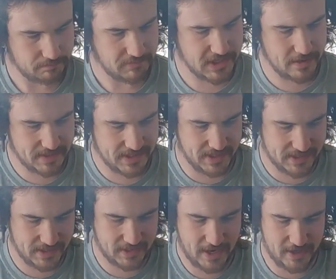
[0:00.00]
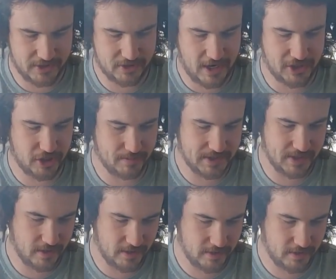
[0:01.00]
seems decent, kind of stretchy
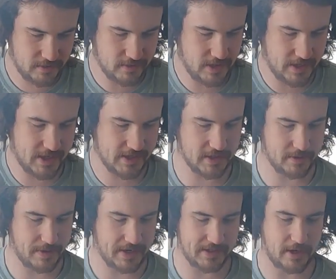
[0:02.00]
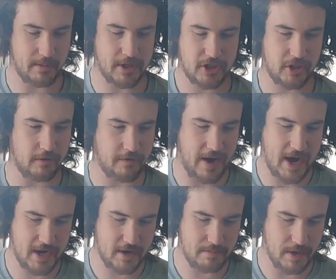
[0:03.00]
material. I guess it depends how much they'll
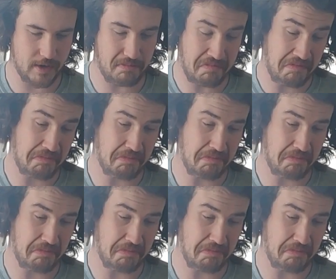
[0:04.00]
fade, but